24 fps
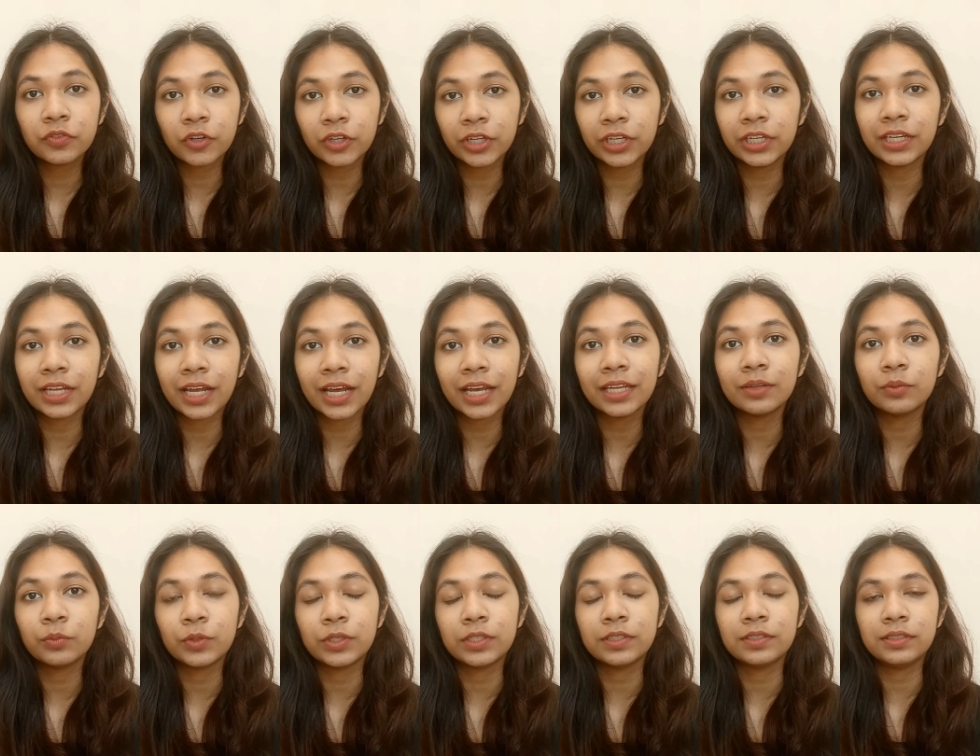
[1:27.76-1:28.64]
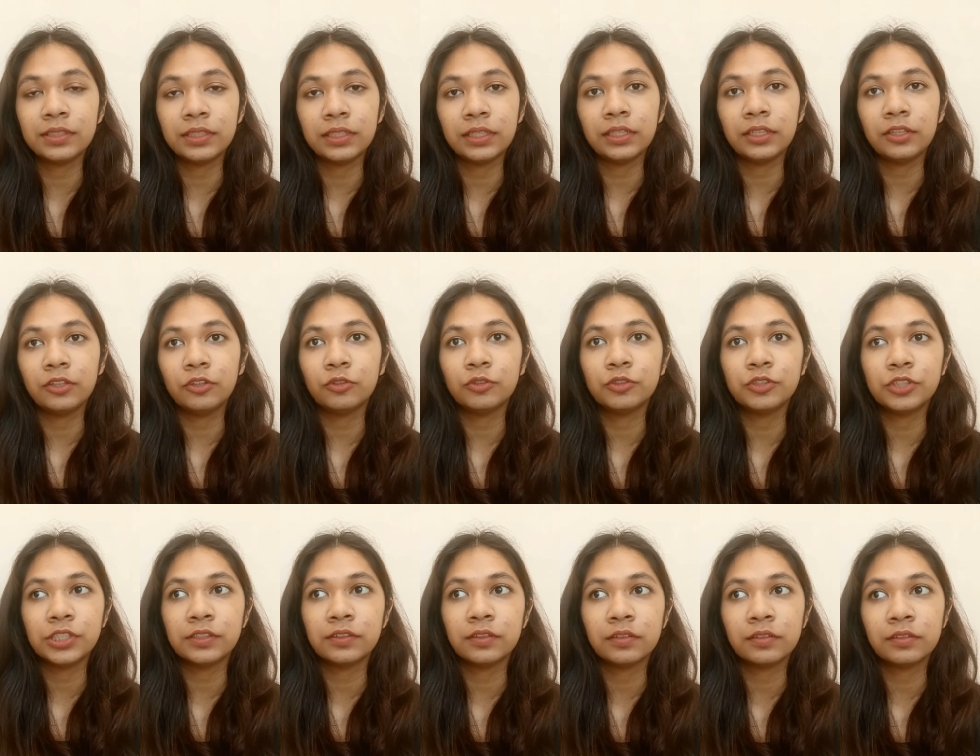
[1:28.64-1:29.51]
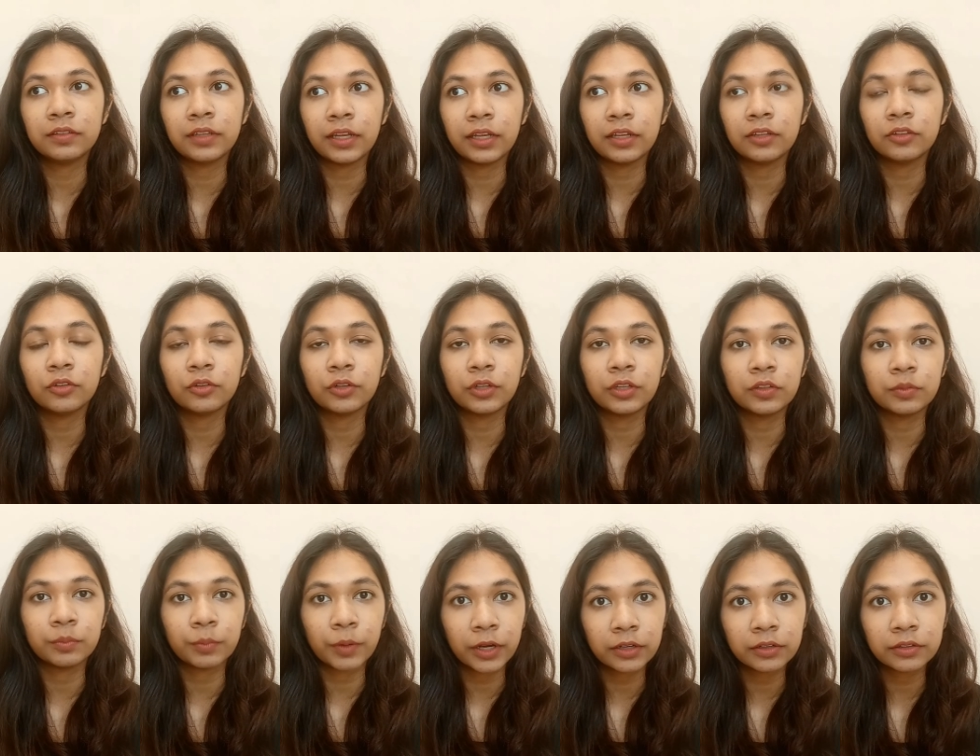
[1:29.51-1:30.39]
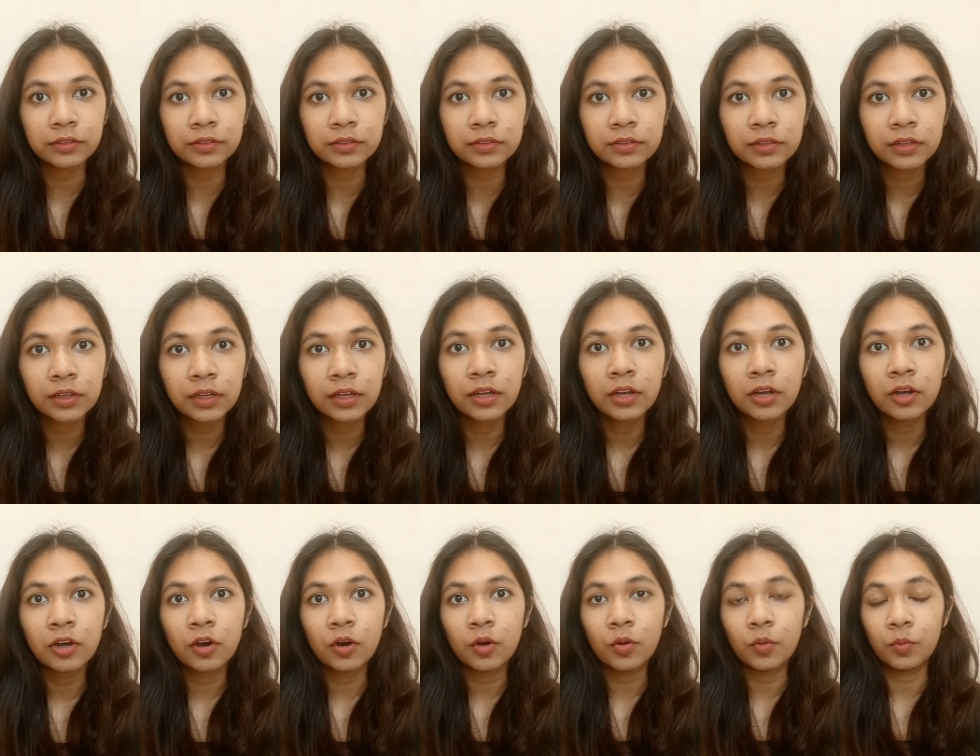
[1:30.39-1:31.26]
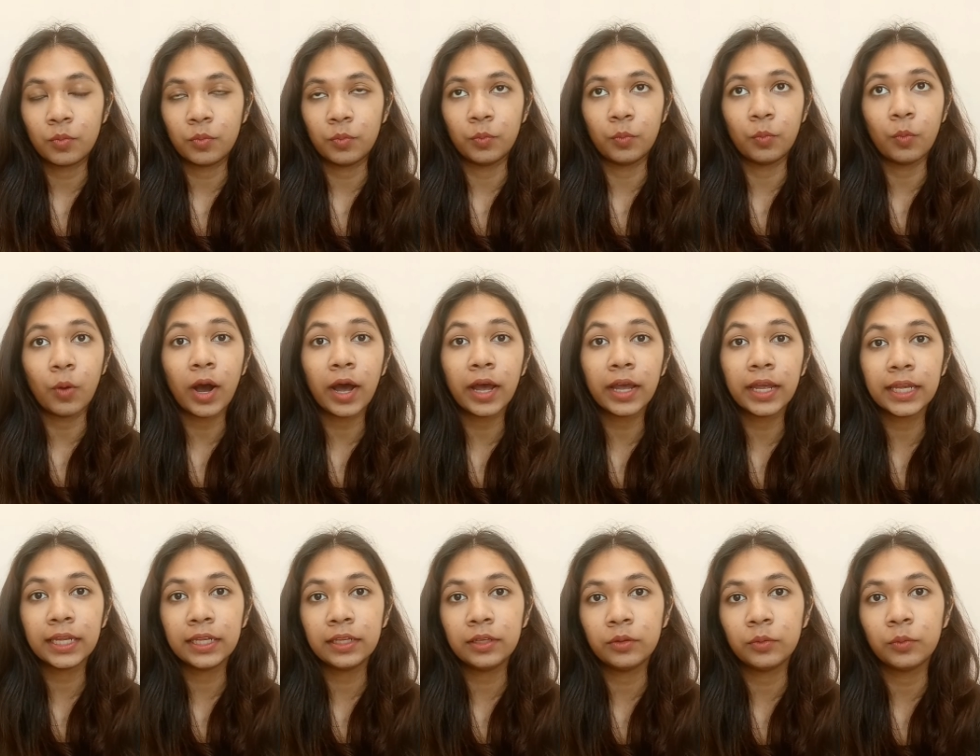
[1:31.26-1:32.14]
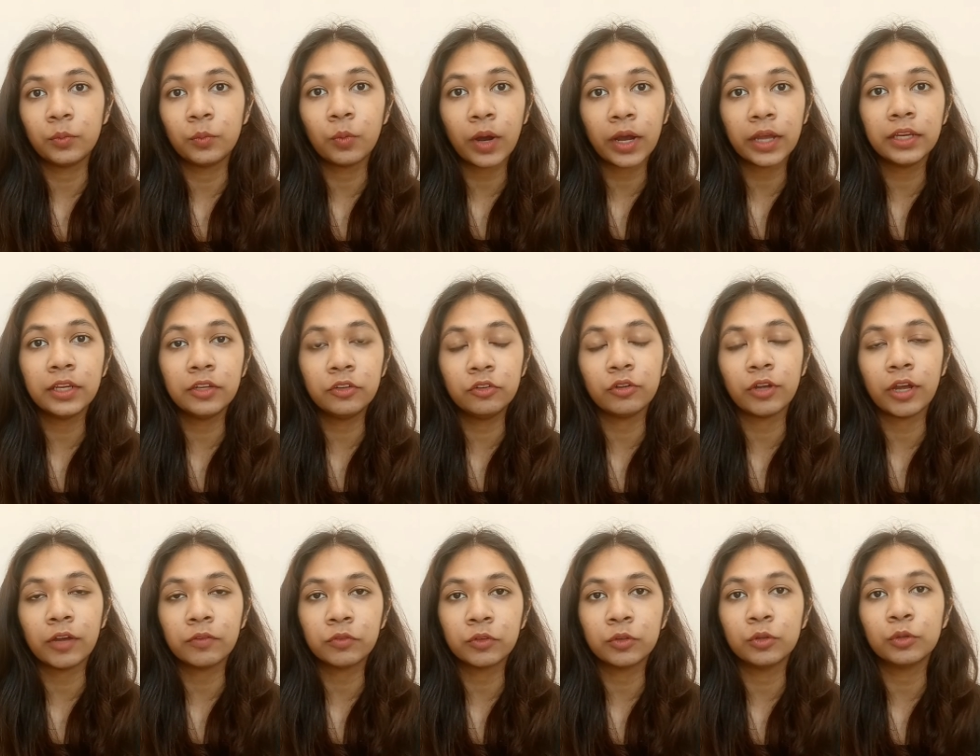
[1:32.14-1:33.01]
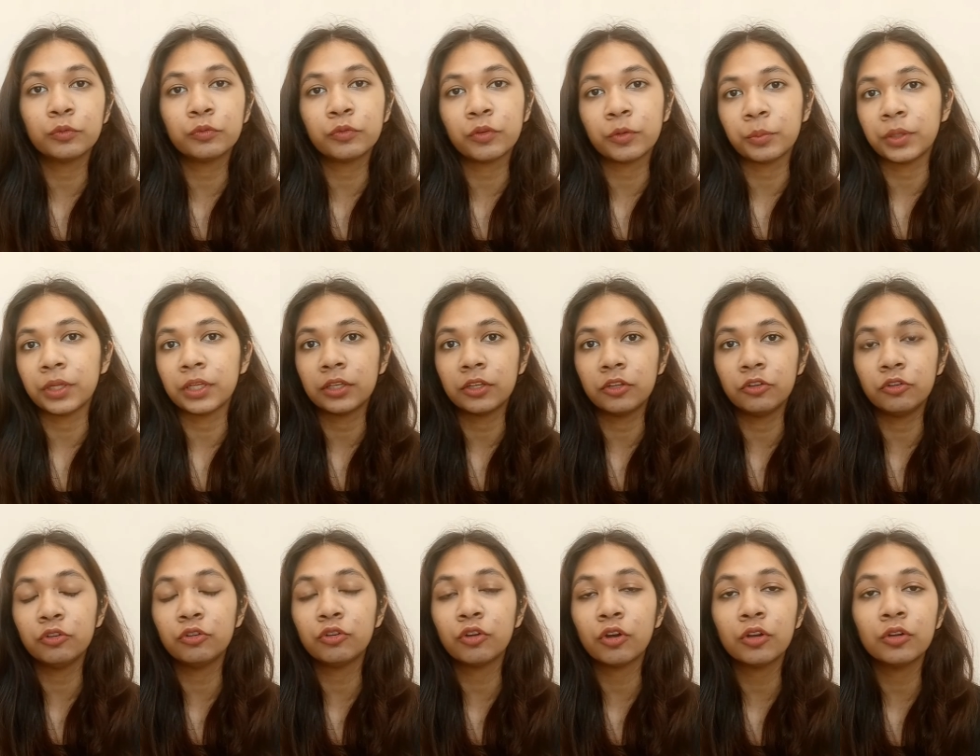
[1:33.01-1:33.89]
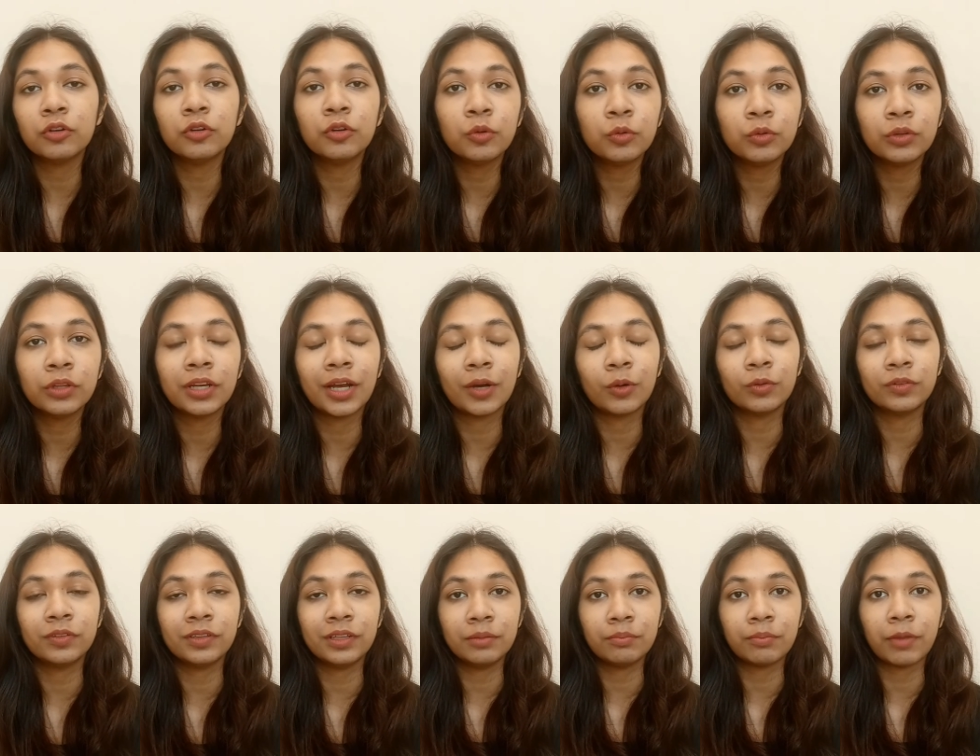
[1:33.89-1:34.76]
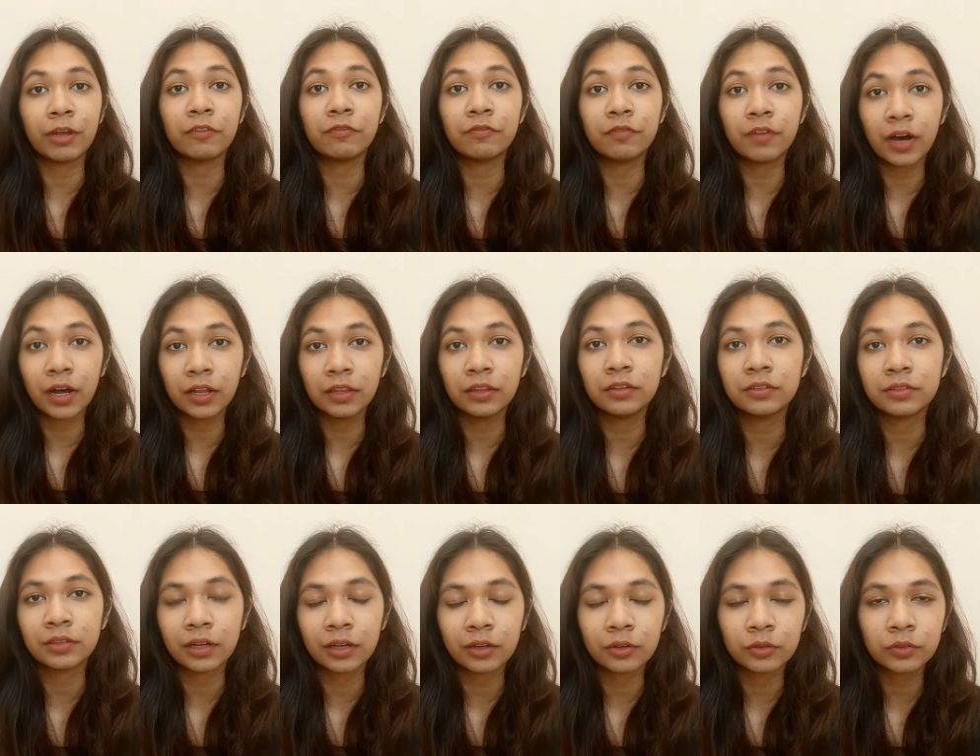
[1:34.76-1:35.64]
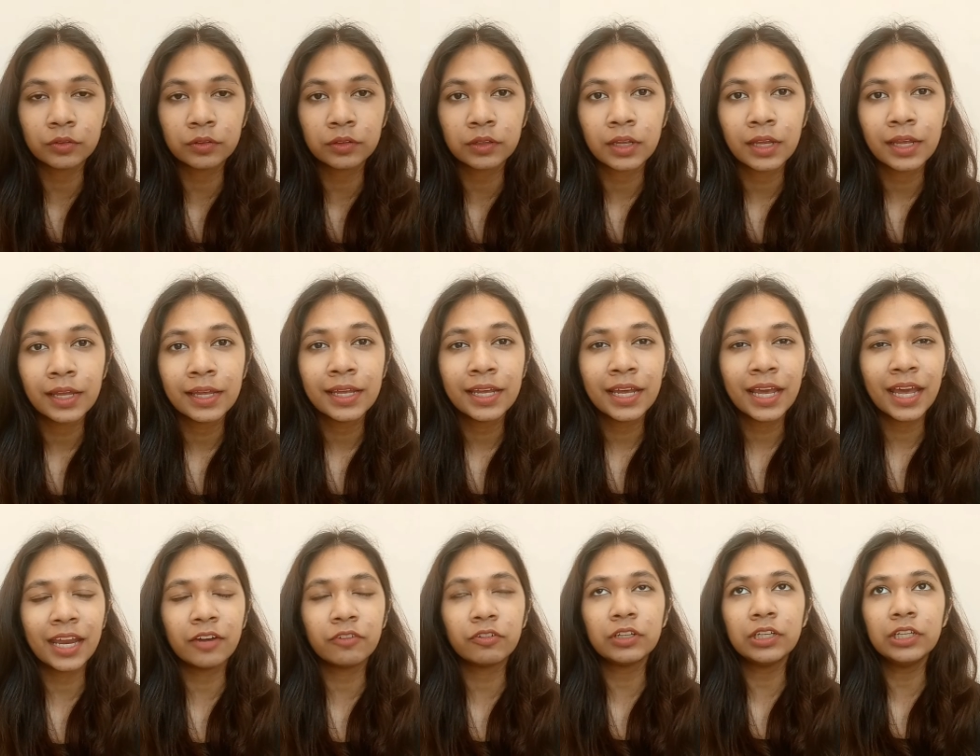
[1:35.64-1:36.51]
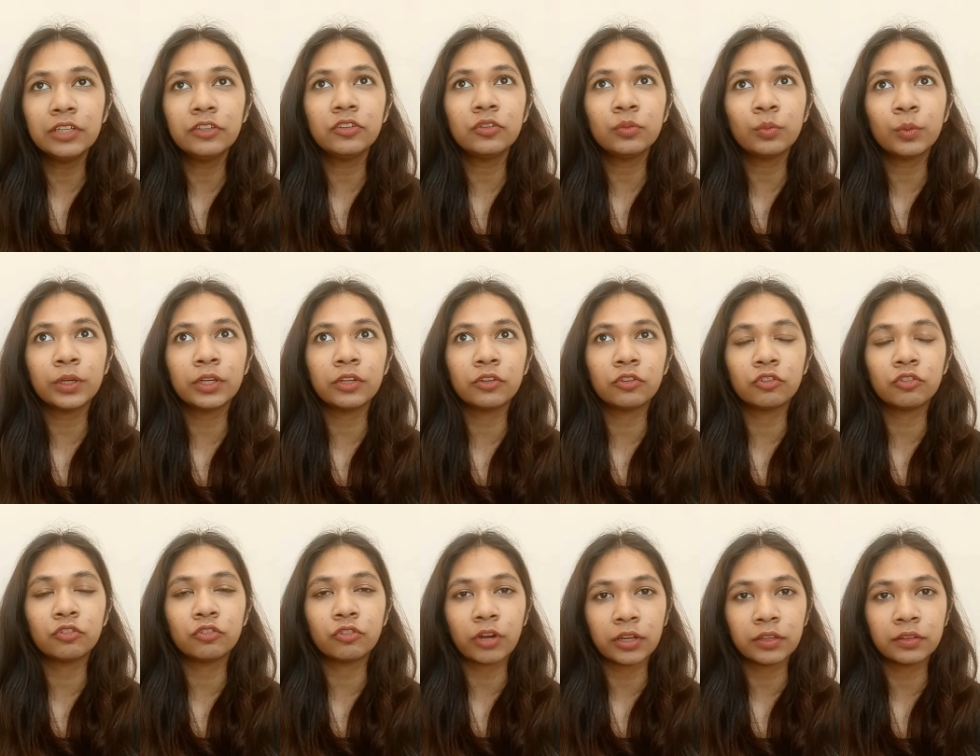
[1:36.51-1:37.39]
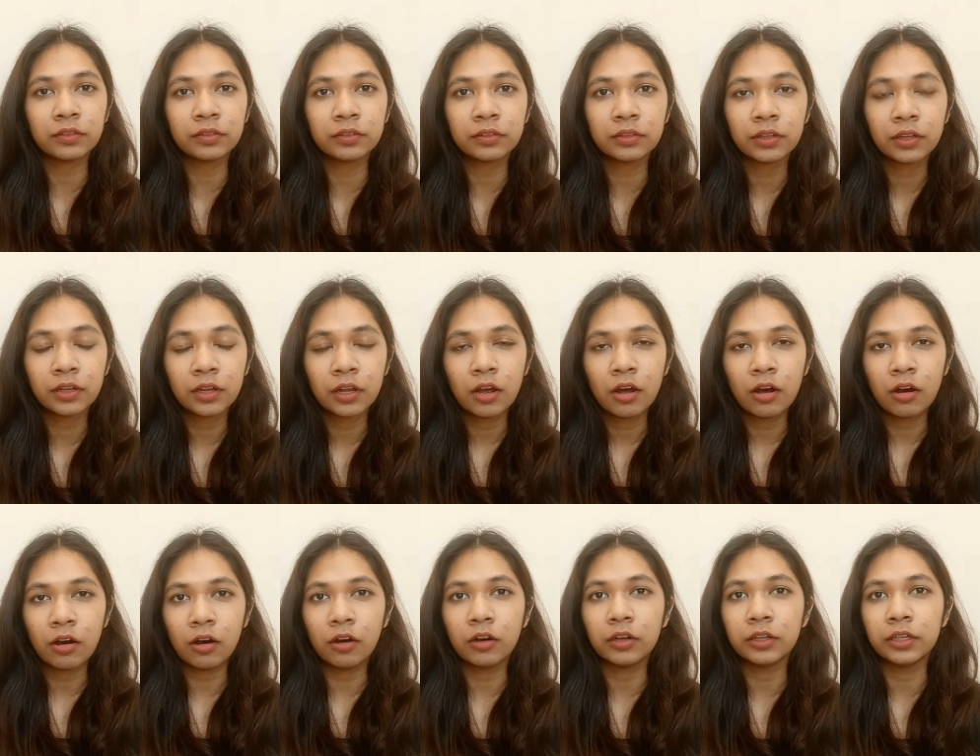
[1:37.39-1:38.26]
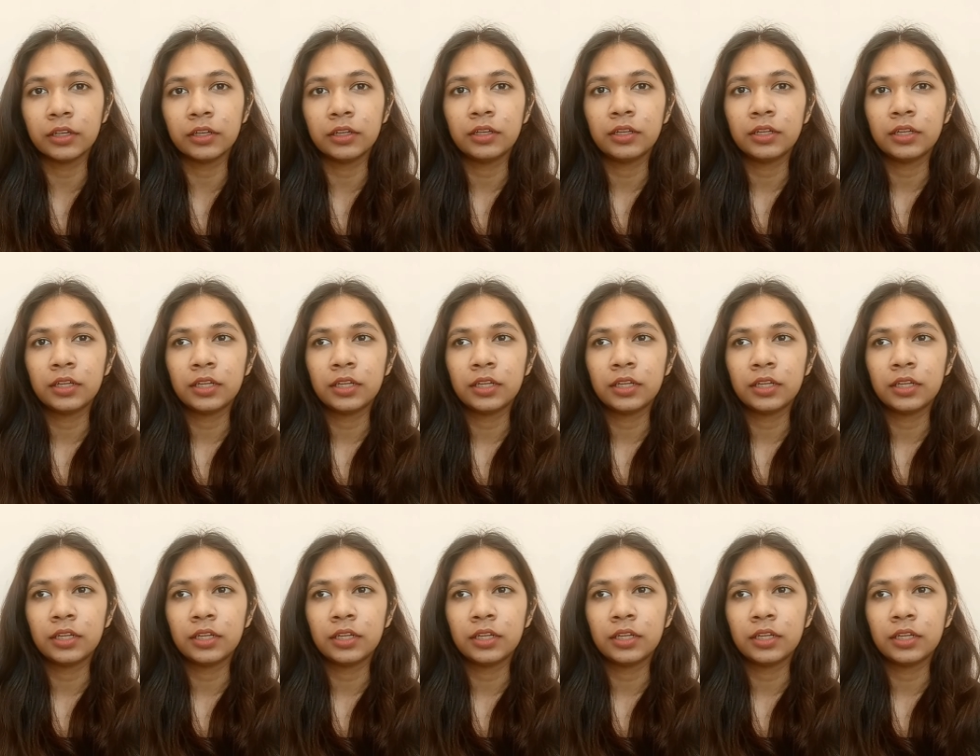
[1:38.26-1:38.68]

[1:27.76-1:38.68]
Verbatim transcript: 49, we see you know, Jesus saying to his parents, why, why did you have to look for me? Did you not know that I was in my father's house? And I really just want to stress on